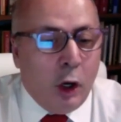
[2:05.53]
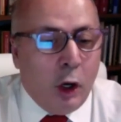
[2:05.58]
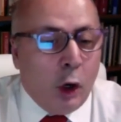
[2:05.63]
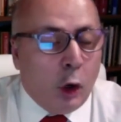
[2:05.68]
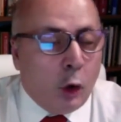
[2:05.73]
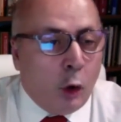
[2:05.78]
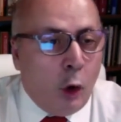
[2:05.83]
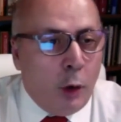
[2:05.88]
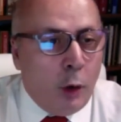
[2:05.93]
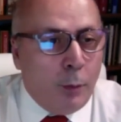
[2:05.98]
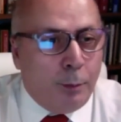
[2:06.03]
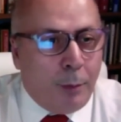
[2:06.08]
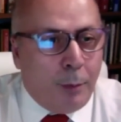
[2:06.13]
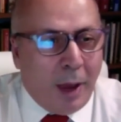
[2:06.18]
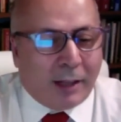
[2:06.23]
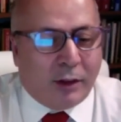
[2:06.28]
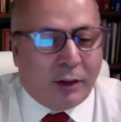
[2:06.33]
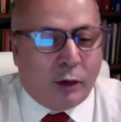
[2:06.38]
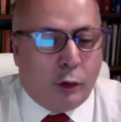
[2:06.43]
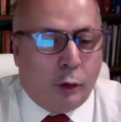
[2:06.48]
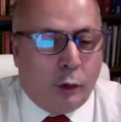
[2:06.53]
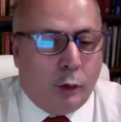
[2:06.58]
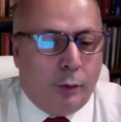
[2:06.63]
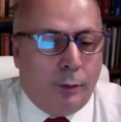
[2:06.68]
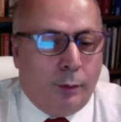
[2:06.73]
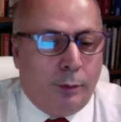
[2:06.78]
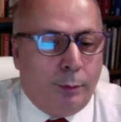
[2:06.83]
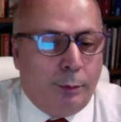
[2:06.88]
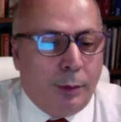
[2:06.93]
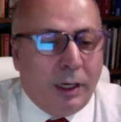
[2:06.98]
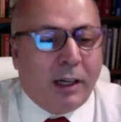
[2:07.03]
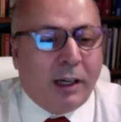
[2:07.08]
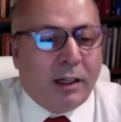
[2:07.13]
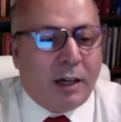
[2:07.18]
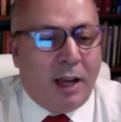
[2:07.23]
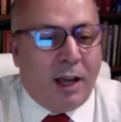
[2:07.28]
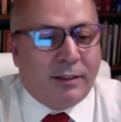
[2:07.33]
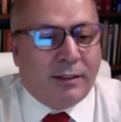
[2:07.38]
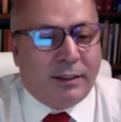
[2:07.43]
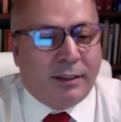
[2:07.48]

going back to pre-crisis